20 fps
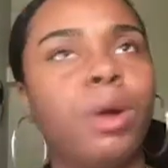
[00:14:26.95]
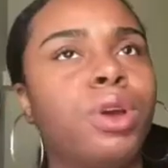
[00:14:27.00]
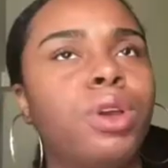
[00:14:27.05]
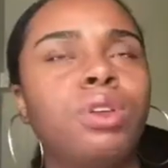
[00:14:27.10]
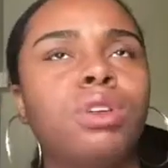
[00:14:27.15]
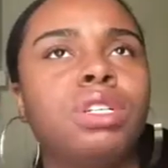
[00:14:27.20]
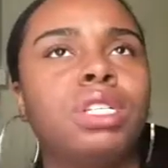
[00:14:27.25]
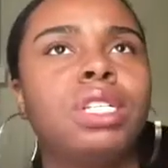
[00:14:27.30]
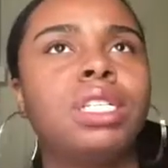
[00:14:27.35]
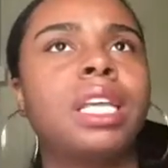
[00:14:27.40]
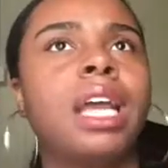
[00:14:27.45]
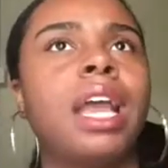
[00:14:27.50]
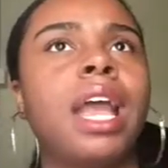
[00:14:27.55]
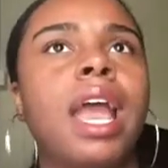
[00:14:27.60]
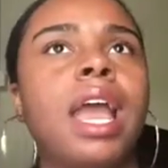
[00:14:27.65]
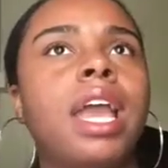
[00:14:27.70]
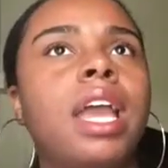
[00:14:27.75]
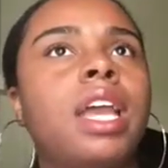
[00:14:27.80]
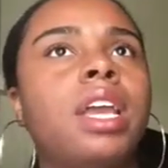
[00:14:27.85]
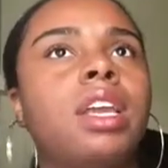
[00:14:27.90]
Or you can just say,
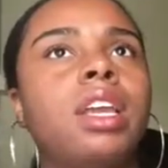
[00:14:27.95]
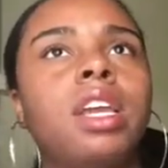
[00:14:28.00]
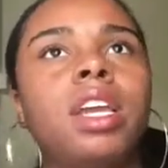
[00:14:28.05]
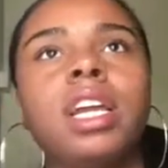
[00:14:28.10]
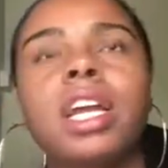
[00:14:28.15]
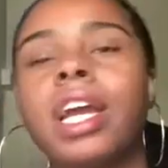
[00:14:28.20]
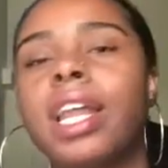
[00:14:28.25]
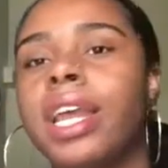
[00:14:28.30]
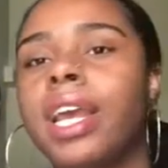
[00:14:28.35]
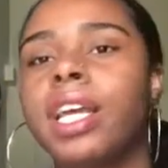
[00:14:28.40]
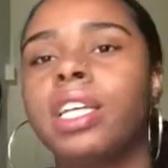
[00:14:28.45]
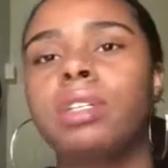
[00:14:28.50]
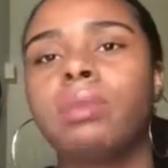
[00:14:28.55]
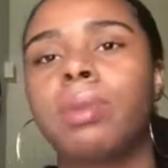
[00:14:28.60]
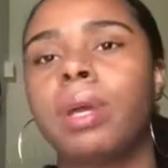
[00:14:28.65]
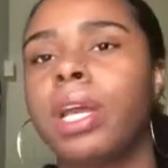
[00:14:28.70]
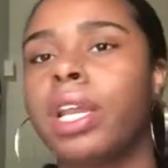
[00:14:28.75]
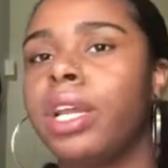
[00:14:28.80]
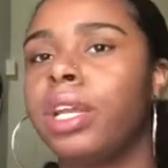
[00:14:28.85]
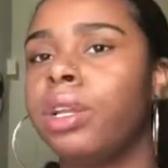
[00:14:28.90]
hey, you ain't gotta ask
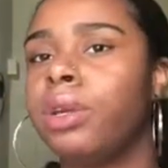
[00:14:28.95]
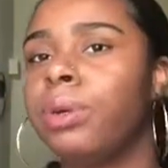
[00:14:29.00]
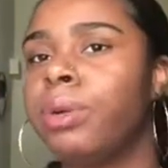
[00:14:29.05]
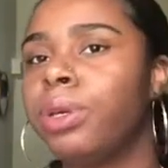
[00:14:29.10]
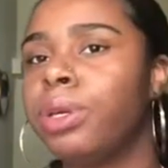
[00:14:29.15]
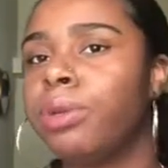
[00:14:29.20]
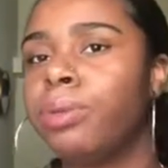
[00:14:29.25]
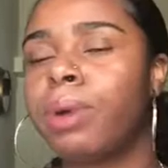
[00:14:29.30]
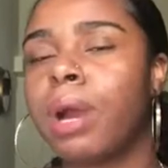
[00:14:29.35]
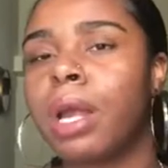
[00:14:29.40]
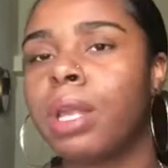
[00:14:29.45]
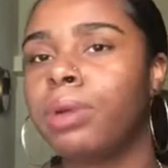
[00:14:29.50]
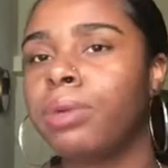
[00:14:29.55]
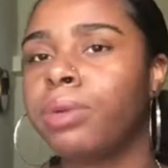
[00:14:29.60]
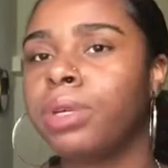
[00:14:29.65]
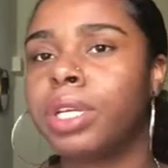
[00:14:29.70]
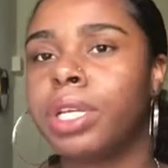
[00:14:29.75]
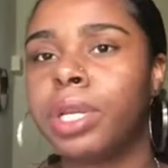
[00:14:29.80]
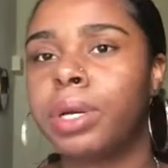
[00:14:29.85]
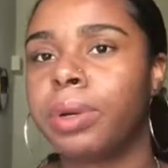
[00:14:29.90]
them how they're doing, you probably
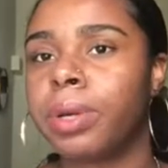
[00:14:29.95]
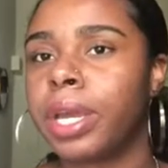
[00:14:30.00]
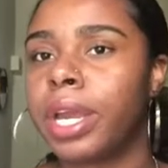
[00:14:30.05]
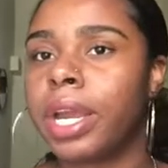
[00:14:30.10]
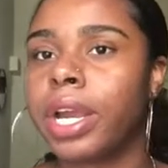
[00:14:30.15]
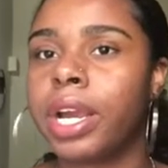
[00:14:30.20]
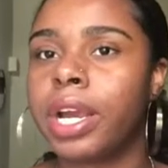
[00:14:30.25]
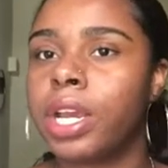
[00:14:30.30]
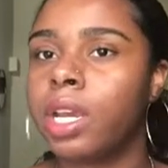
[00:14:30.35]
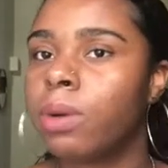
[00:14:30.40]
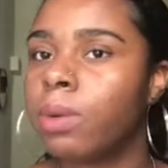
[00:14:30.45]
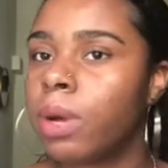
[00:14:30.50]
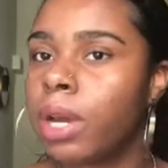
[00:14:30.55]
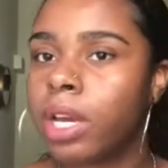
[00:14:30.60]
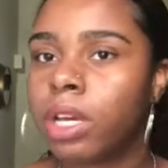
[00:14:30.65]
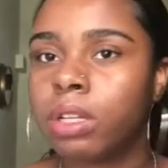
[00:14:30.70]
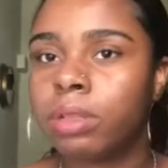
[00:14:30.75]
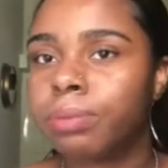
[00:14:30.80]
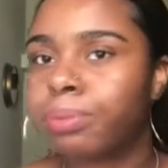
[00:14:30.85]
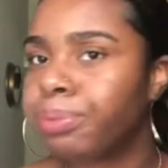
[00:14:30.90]
really don't care
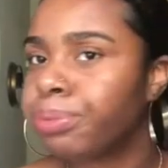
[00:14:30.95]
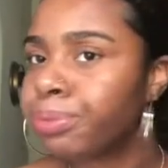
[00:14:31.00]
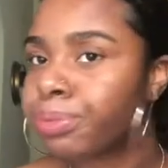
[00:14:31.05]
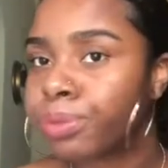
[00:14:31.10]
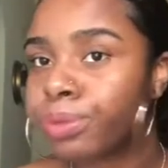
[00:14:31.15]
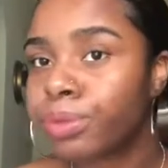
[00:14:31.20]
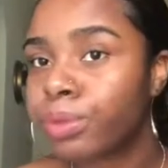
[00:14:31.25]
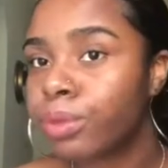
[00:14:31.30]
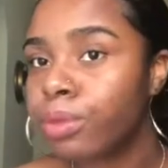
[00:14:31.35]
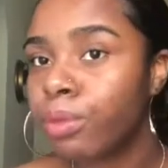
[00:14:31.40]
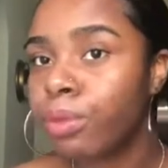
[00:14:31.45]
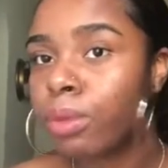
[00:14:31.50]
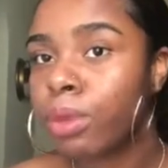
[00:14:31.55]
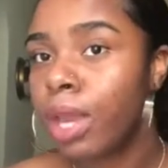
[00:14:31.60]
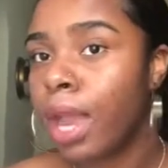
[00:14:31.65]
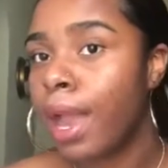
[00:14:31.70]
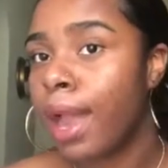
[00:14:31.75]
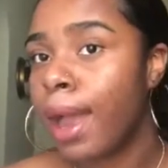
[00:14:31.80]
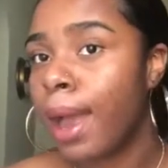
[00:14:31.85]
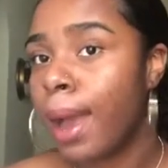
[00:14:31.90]
anyway.
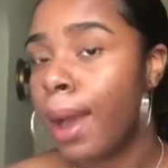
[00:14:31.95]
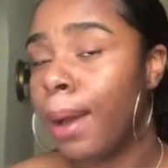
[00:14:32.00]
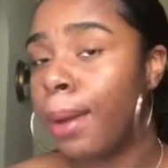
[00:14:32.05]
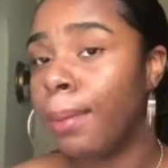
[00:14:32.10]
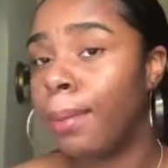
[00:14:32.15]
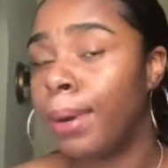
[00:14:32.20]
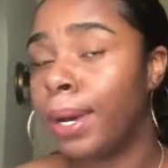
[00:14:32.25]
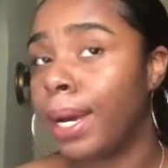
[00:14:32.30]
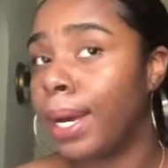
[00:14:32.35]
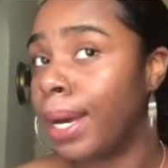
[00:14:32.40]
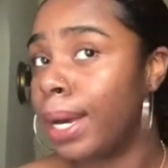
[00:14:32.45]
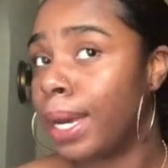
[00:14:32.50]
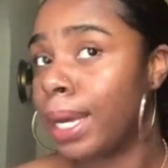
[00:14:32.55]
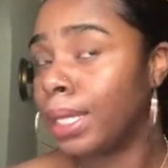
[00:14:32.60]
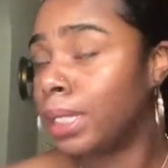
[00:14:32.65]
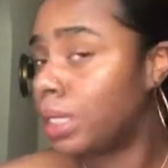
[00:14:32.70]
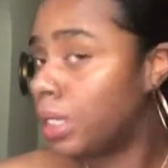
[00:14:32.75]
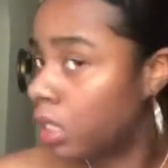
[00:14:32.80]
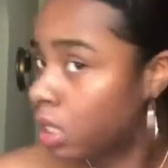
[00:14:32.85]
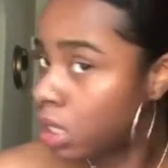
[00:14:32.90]

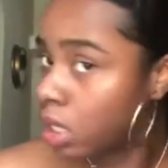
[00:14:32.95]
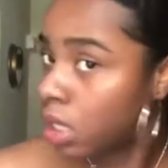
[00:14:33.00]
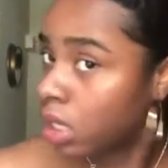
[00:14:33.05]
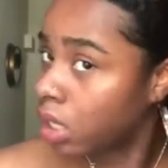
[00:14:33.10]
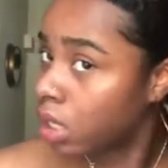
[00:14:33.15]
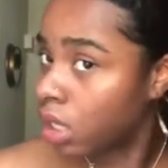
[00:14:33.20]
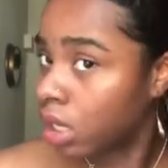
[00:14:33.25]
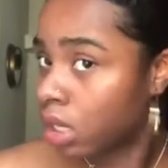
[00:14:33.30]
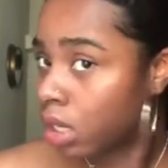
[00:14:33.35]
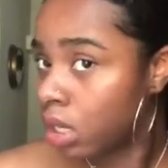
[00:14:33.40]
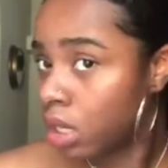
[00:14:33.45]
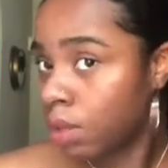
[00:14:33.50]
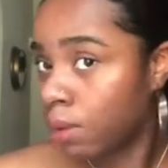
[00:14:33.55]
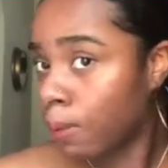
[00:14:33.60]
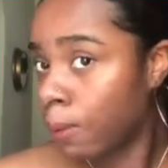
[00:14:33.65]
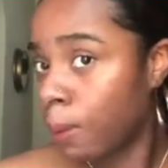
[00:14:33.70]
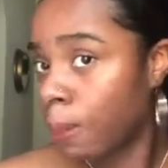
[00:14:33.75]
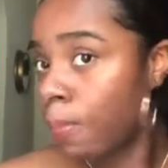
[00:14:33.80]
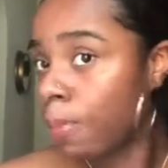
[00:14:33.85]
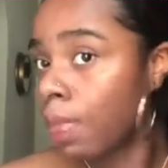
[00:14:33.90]
But
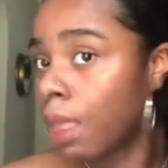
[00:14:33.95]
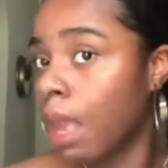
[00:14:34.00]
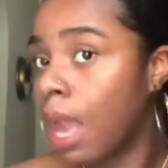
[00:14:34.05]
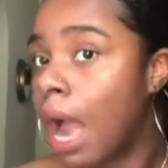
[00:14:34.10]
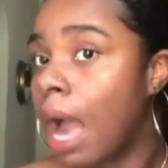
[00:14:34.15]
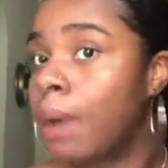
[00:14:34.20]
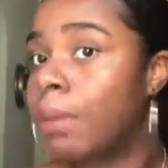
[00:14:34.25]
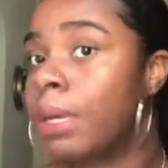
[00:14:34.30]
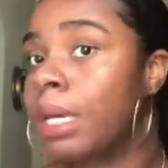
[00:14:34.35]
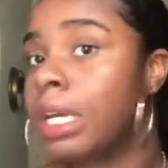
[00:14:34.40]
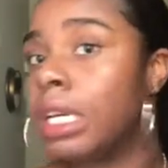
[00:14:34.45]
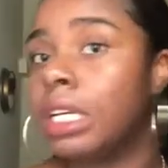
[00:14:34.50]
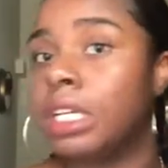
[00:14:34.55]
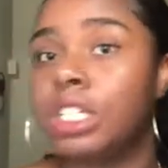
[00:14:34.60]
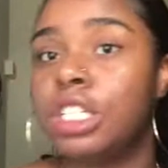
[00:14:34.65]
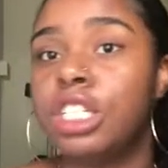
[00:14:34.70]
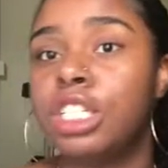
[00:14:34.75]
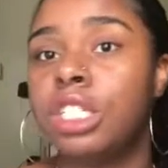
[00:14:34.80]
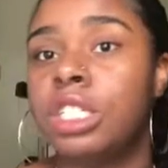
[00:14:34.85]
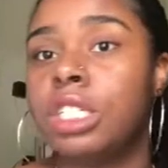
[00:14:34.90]
I mean,
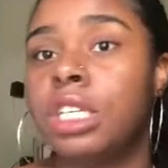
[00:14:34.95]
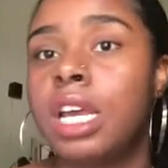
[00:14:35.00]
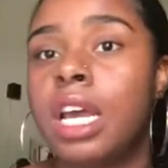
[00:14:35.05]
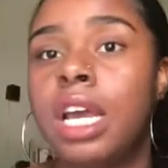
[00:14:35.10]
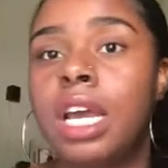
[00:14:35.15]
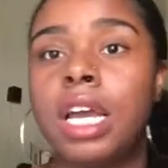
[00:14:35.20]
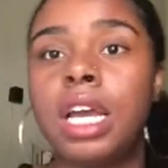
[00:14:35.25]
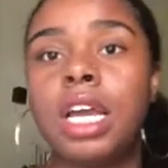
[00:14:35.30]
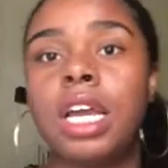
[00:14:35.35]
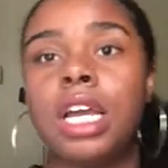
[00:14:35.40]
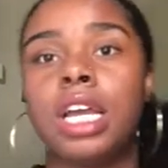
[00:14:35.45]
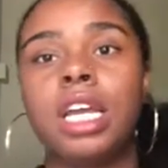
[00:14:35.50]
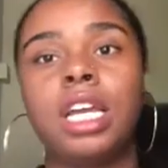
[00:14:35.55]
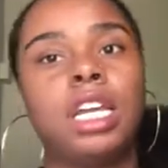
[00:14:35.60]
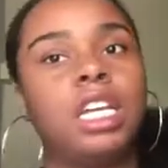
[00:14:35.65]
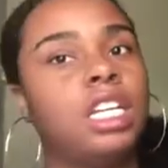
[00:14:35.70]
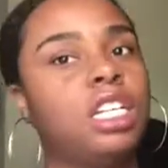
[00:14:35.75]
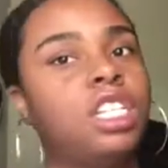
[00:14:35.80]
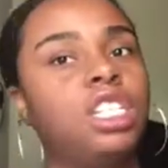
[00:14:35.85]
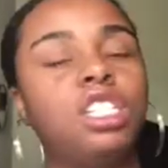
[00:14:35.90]

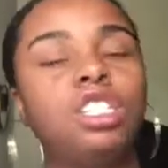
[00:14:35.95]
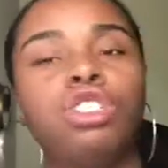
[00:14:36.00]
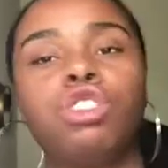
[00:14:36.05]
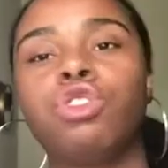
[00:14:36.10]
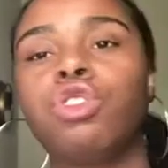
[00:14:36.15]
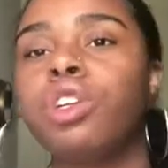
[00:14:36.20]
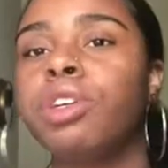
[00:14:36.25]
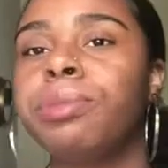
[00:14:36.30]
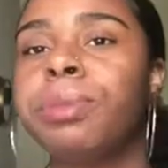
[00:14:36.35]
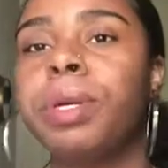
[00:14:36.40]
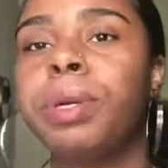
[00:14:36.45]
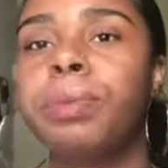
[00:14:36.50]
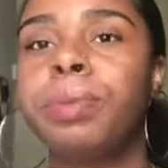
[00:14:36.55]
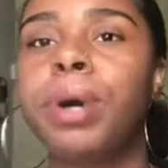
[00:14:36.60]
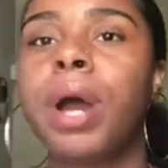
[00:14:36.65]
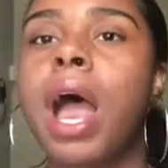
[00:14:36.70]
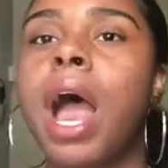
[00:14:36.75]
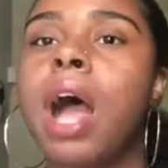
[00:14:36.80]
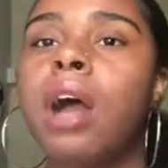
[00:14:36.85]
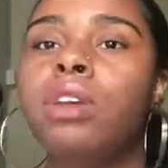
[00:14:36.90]
just treat people
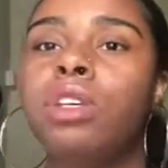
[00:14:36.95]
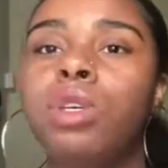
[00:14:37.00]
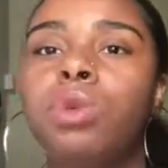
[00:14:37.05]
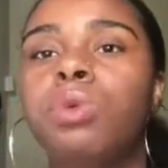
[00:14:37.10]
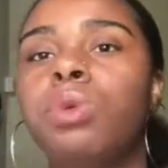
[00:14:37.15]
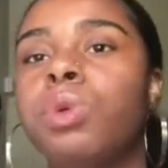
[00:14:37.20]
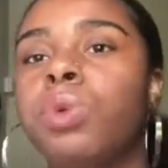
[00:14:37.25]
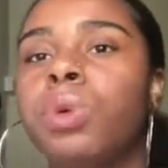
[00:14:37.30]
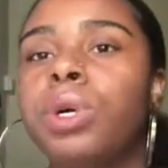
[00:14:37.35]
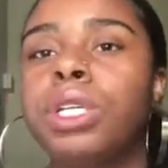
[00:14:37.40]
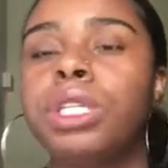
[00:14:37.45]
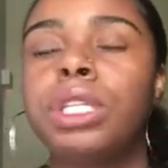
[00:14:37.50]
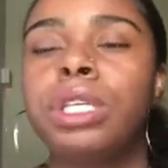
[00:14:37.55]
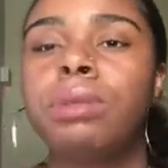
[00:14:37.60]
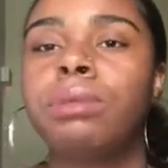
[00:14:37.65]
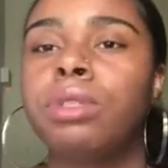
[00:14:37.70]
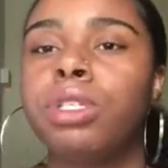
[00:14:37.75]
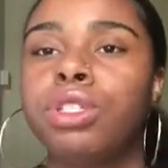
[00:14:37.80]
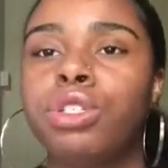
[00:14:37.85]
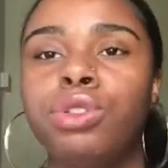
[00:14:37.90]
how you would want
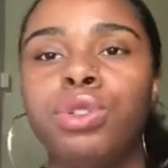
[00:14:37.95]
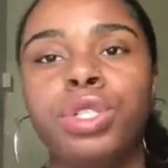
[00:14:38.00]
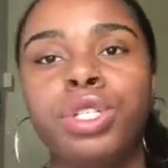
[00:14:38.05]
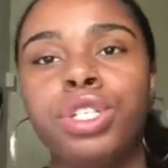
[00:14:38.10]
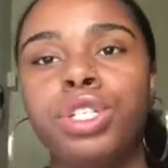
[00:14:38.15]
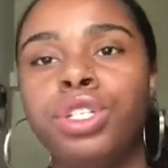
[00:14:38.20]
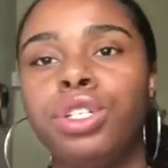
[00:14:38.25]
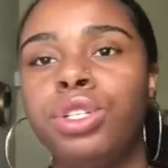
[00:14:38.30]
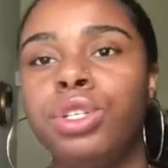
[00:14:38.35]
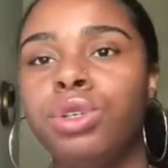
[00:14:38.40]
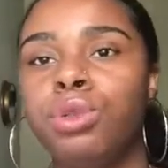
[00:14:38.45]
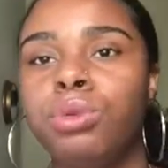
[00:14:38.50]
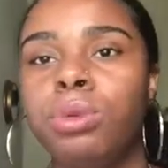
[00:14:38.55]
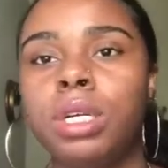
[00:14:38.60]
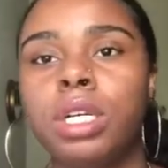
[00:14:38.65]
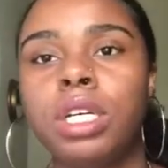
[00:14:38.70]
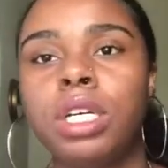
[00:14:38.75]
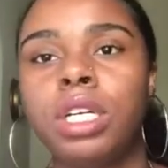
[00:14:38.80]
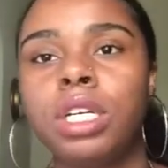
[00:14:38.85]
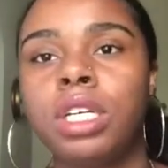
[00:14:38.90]
them to treat you,
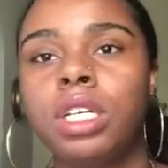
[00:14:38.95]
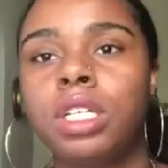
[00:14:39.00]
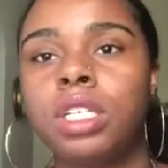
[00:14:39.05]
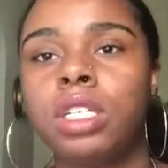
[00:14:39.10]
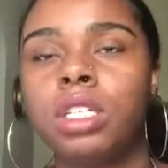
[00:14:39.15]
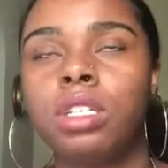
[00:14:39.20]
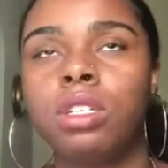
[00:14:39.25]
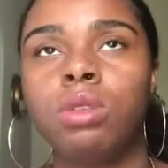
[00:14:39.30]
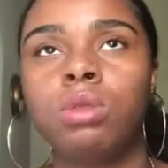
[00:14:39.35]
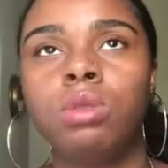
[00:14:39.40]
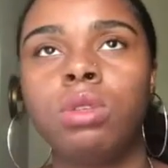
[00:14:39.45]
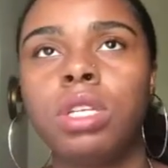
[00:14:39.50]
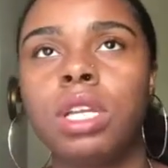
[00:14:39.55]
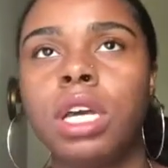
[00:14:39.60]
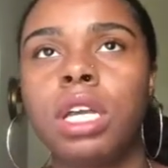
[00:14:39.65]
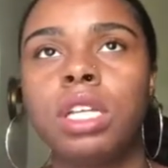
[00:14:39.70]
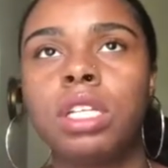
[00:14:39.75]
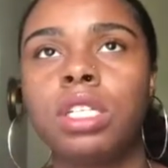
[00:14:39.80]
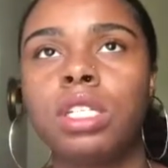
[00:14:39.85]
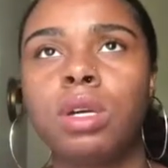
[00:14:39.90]
because
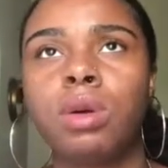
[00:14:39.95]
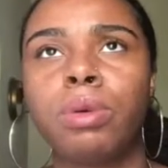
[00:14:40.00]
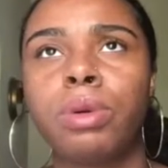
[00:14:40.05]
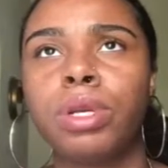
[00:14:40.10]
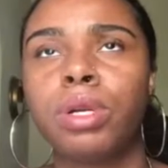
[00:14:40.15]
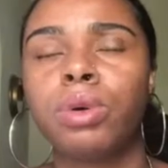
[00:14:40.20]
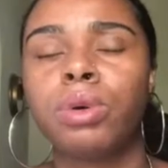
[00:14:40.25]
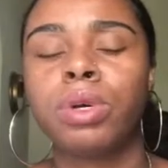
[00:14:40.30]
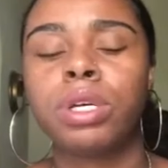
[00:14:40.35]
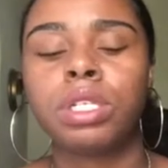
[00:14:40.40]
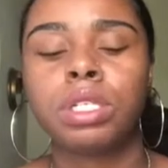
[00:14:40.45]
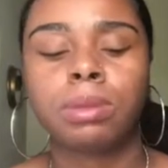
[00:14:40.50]
that is so annoying.